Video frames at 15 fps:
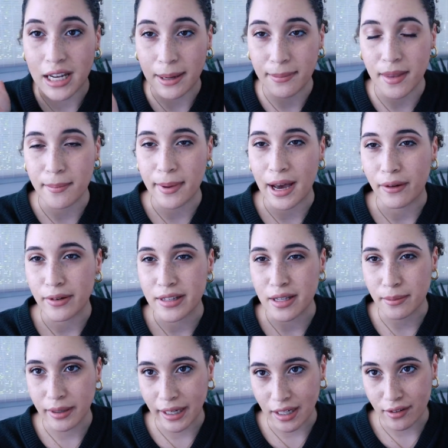tame them back with
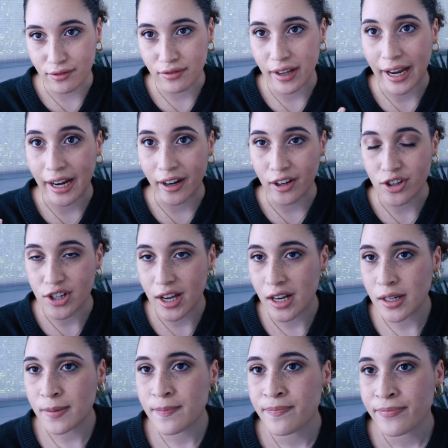some kind of hair
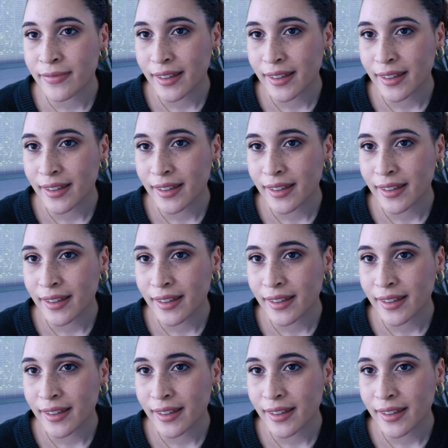gel.